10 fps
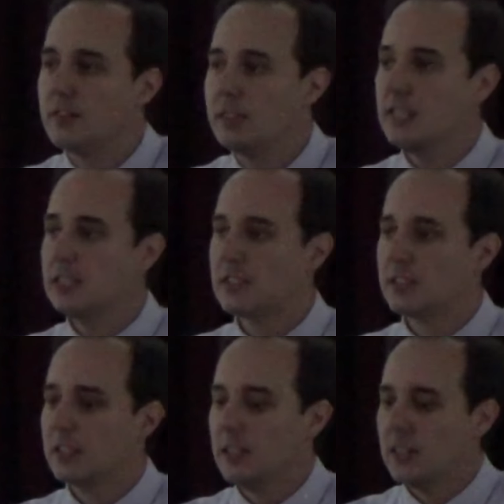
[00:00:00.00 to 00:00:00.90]
these
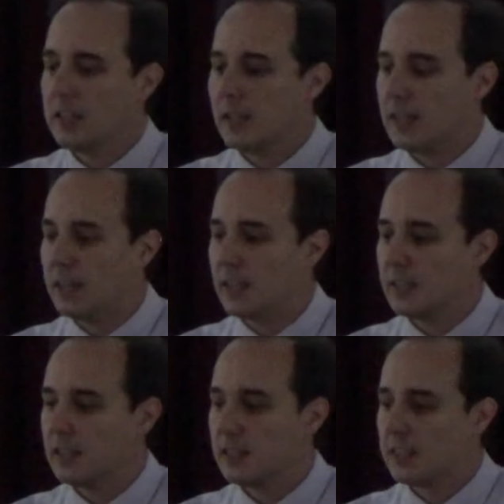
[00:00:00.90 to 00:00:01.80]
uh,
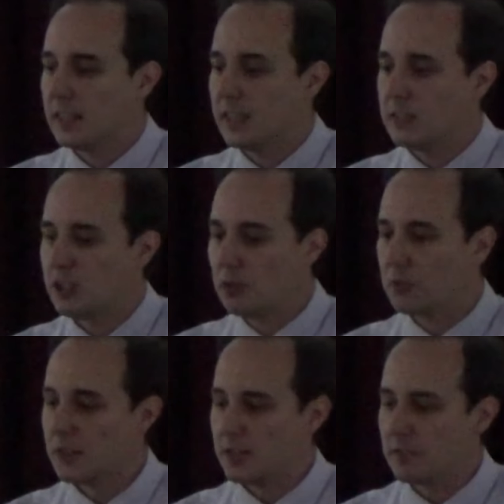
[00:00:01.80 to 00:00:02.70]
uh
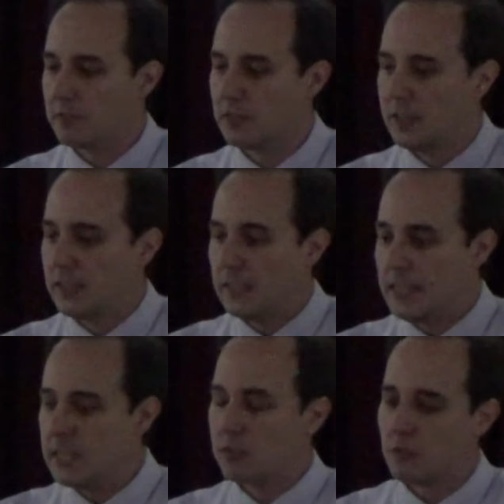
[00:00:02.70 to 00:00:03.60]
children of
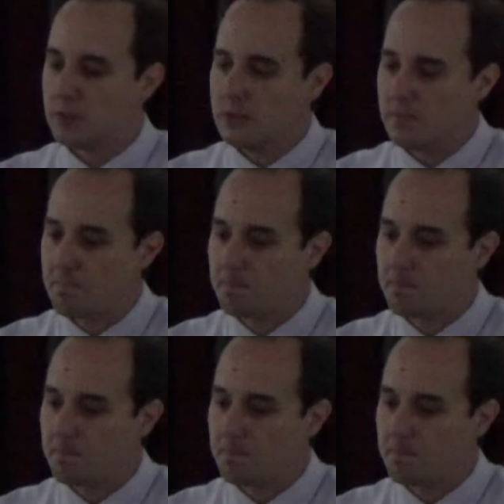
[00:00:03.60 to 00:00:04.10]
Israel